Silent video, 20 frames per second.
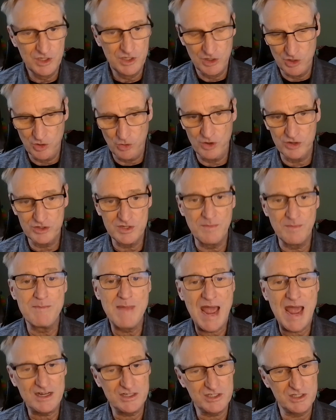in order to
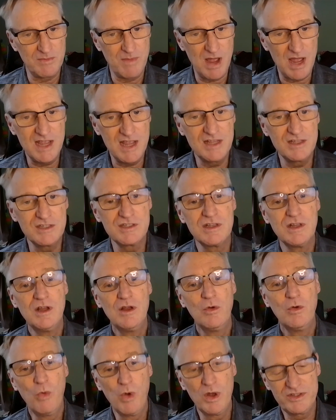maximize
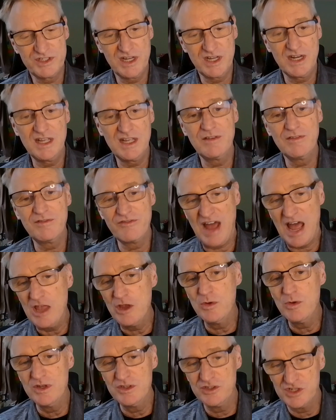what's getting
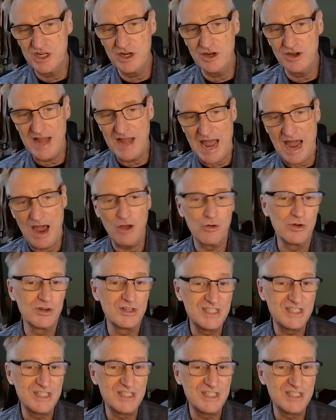value engineered out,